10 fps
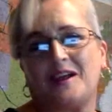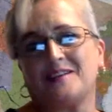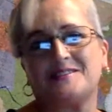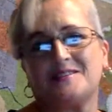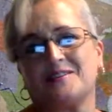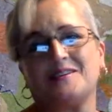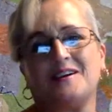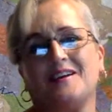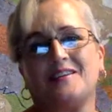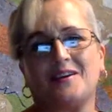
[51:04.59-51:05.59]
answer
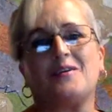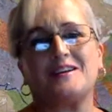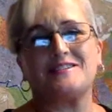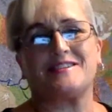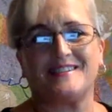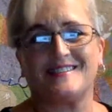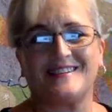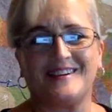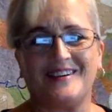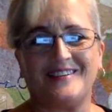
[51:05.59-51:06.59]
the questions.
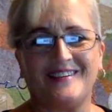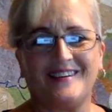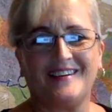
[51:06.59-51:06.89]
You know.